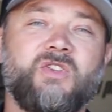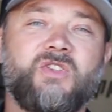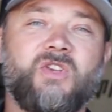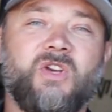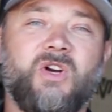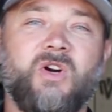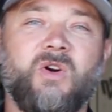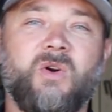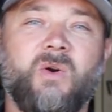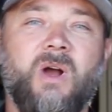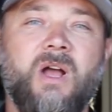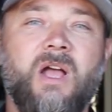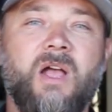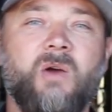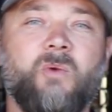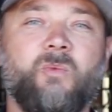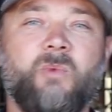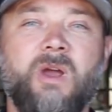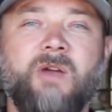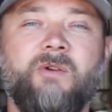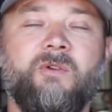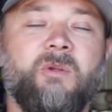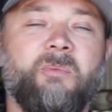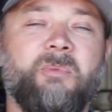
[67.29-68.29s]
So
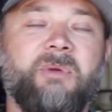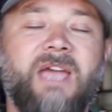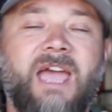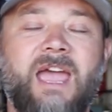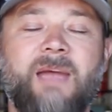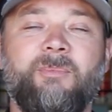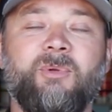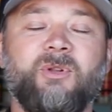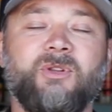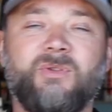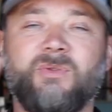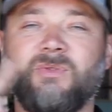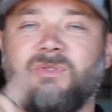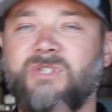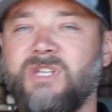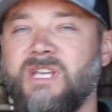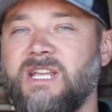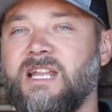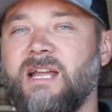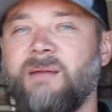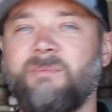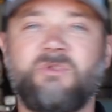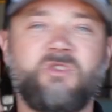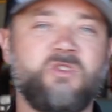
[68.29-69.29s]
we will be able to see
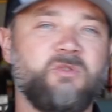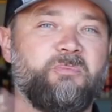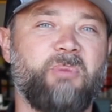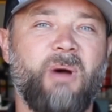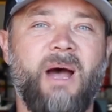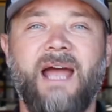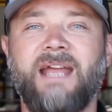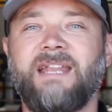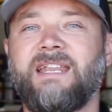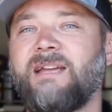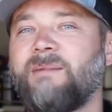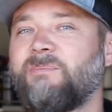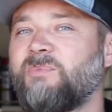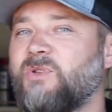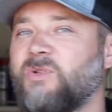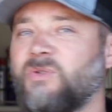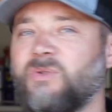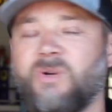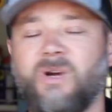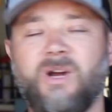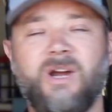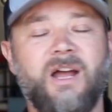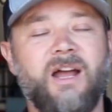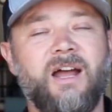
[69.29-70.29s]
them, to buy them,
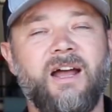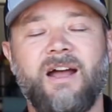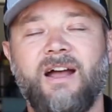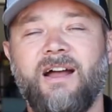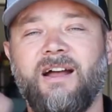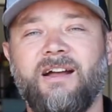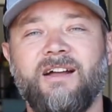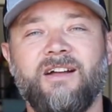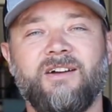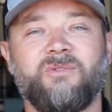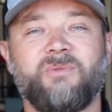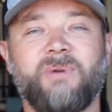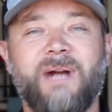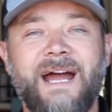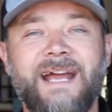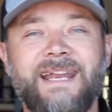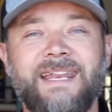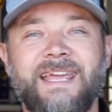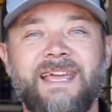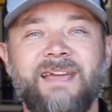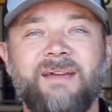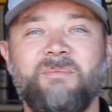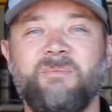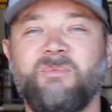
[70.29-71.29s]
to ride
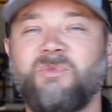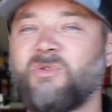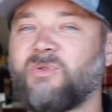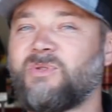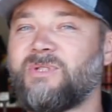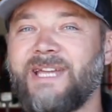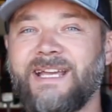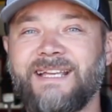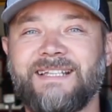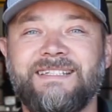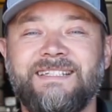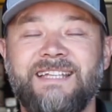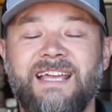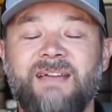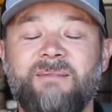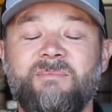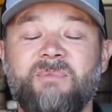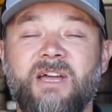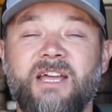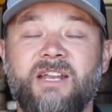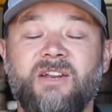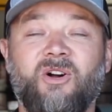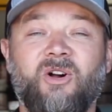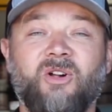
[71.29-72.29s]
them, to test them,
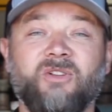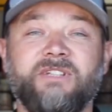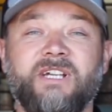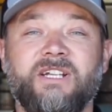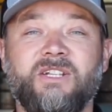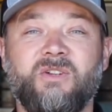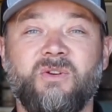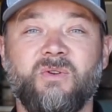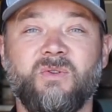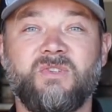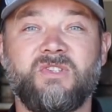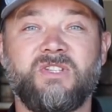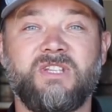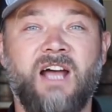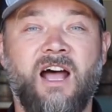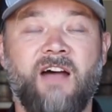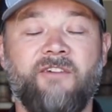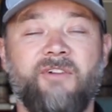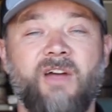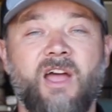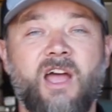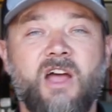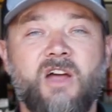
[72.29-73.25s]
and all that good stuff.